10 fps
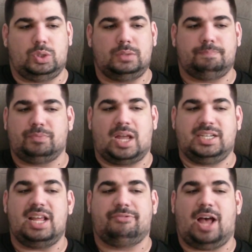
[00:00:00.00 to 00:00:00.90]
well,
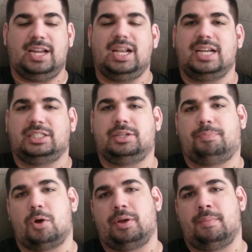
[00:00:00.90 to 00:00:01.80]
I like
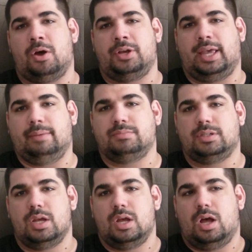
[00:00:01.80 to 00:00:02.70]
the Pokemon
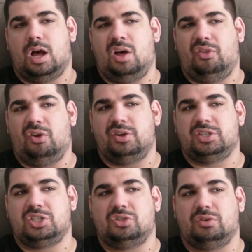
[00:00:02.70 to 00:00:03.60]
games, although
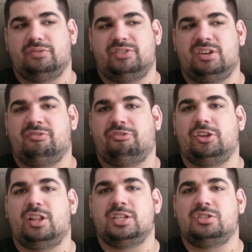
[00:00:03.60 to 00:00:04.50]
it just sort of didn't
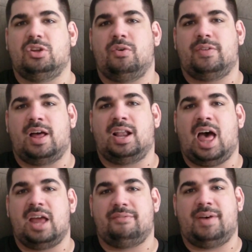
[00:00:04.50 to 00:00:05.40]
feel as though a
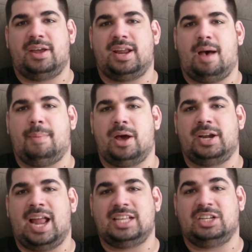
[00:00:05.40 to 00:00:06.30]
lot
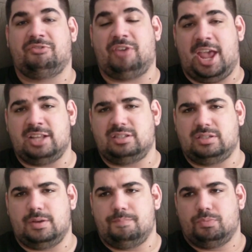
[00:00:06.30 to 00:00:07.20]
about it has
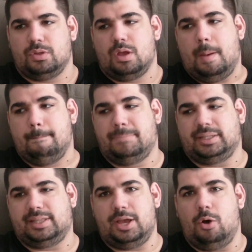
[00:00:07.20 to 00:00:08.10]
advanced.
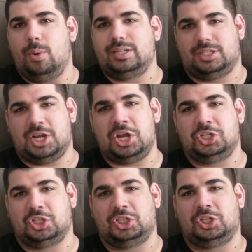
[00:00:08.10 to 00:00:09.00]
But they always
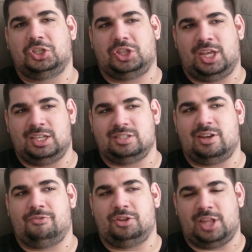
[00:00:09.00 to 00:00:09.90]
change a little
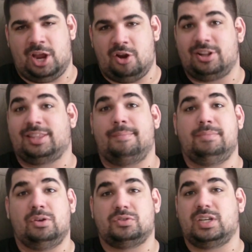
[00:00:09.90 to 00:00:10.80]
things every there.
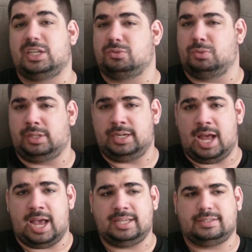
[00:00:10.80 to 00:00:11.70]
The music is really
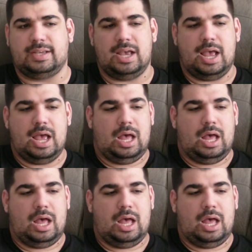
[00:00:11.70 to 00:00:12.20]
nice,